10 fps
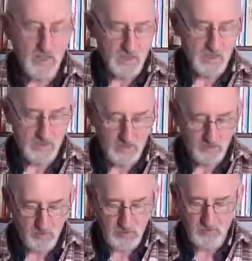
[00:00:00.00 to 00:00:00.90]
Now this
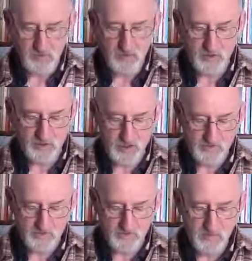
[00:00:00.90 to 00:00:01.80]
one, it was
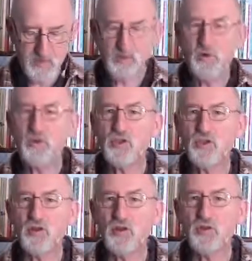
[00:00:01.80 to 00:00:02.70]

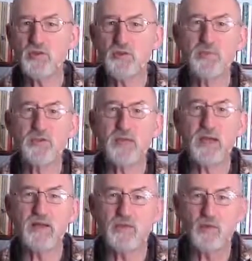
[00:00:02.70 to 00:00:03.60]
€200, which is
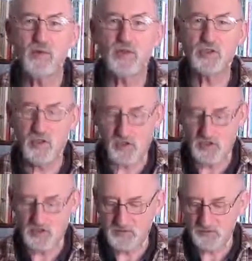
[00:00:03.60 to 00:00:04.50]
about
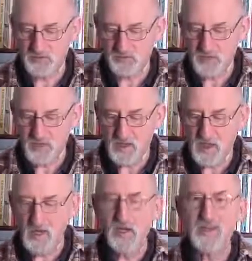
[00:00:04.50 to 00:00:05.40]
$200.
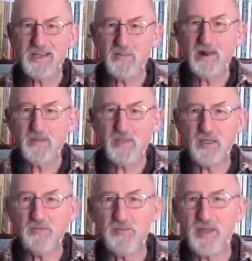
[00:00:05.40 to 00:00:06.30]
And
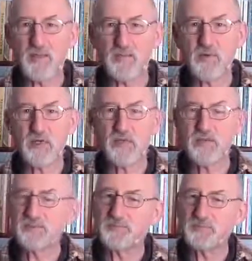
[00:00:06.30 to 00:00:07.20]
incredibly, for that price,
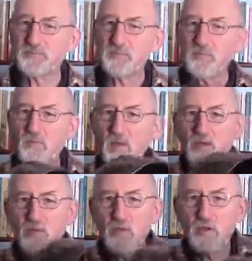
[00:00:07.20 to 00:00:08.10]

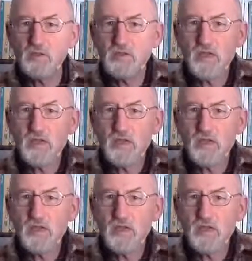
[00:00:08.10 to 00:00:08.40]
you've got